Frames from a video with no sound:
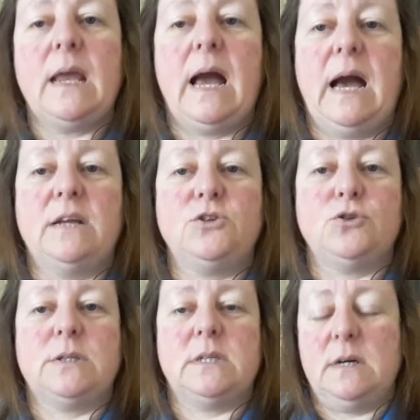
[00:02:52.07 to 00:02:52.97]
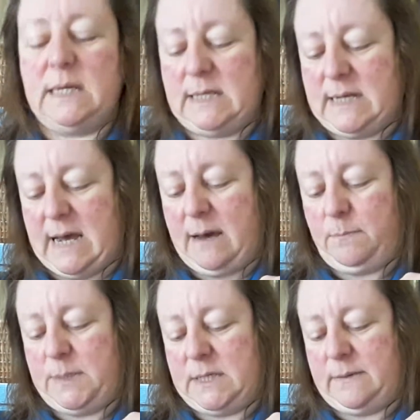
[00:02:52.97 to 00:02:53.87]
and your side
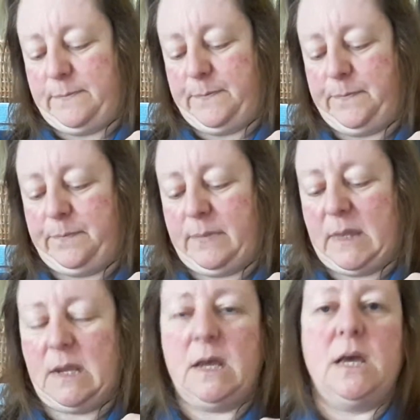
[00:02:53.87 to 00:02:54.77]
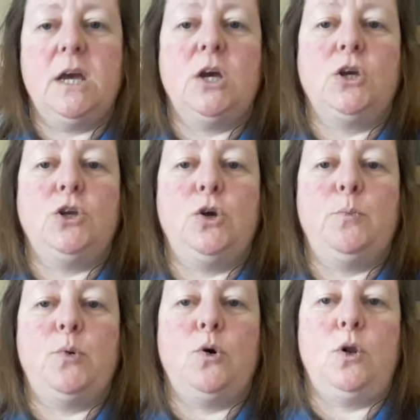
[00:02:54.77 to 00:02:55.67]
tabs you
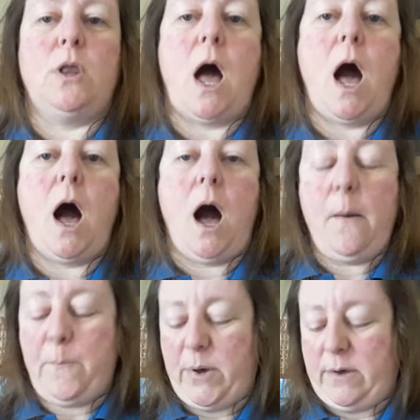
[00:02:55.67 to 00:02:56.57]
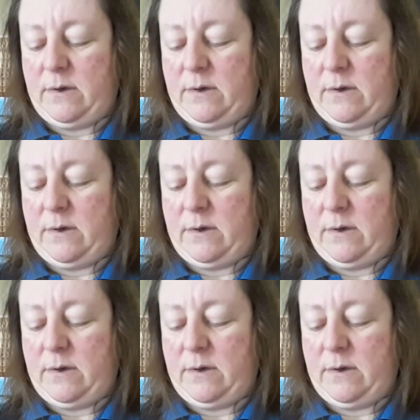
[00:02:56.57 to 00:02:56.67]
pull up